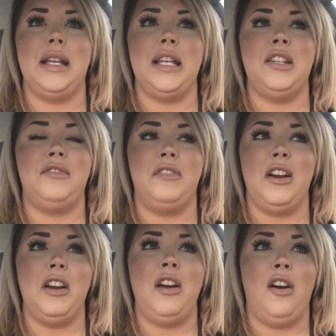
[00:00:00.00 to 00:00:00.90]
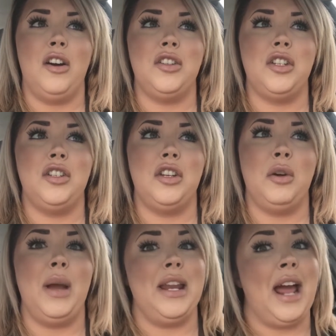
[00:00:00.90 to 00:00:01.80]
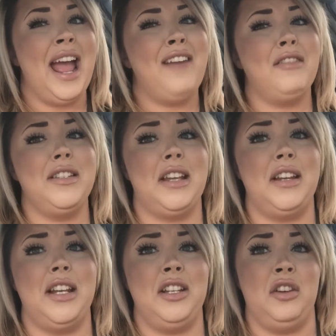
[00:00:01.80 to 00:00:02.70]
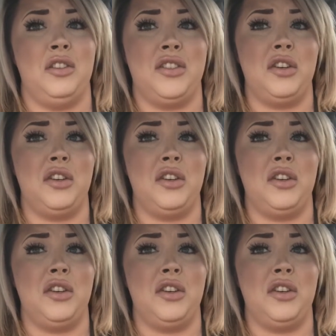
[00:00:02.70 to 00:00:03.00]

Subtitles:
is very hard to do, and I haven't done it in years.